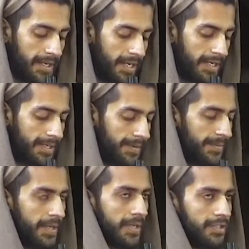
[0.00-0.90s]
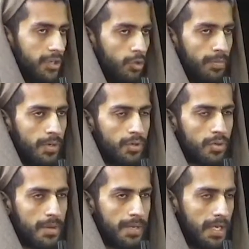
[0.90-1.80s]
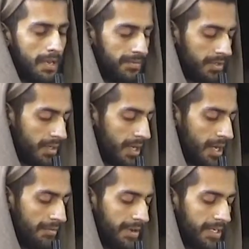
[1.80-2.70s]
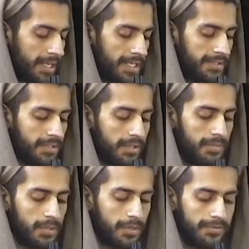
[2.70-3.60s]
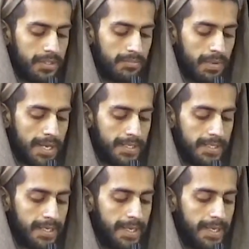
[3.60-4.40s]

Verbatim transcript: here, Srila Rupa Goswami gives a very nice description of this place.